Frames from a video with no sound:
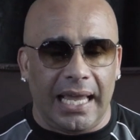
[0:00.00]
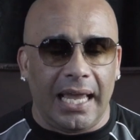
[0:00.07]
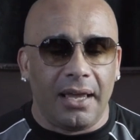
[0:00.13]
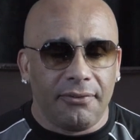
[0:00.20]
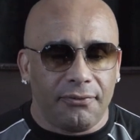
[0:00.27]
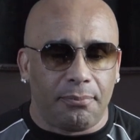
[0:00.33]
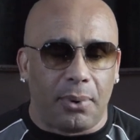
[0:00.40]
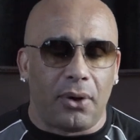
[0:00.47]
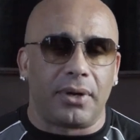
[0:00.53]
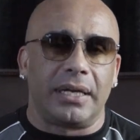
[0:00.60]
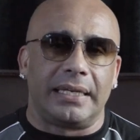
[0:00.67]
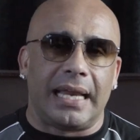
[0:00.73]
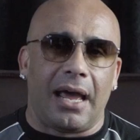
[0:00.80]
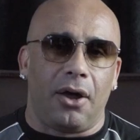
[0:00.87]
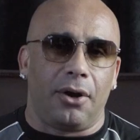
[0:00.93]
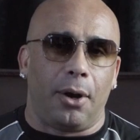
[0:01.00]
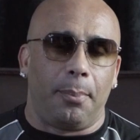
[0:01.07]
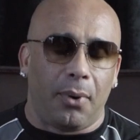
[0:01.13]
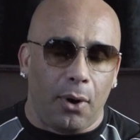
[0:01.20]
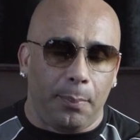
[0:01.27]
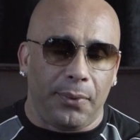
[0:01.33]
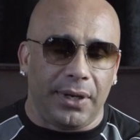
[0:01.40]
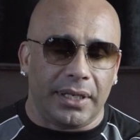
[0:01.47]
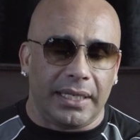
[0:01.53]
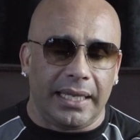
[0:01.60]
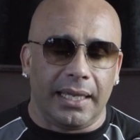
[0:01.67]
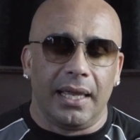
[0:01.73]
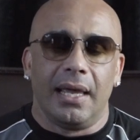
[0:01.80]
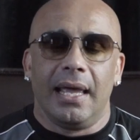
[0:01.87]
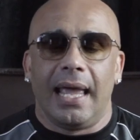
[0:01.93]
if broken down
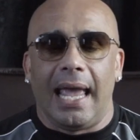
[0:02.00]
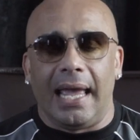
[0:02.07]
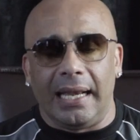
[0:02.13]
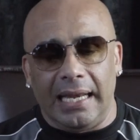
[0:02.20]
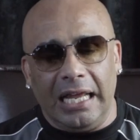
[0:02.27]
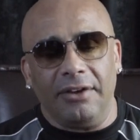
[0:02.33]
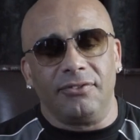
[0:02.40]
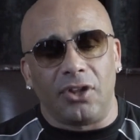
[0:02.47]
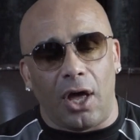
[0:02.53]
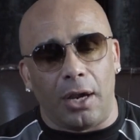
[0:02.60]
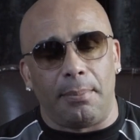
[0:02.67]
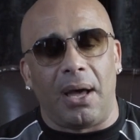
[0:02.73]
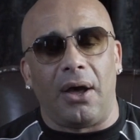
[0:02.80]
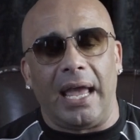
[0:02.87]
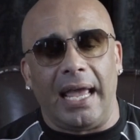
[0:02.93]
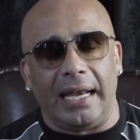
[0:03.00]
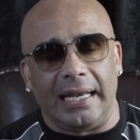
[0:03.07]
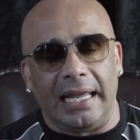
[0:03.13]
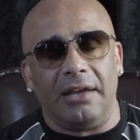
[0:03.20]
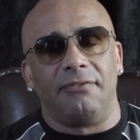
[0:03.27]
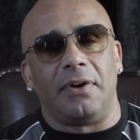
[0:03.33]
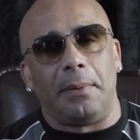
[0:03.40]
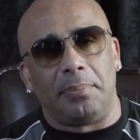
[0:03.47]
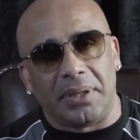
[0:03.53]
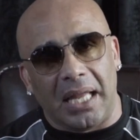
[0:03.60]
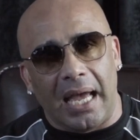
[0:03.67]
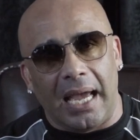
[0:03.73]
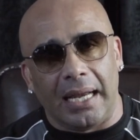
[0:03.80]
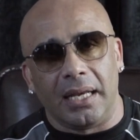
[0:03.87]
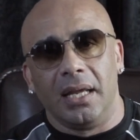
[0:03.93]
appropriately and if thought about and if
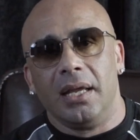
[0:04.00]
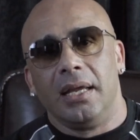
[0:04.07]
applied,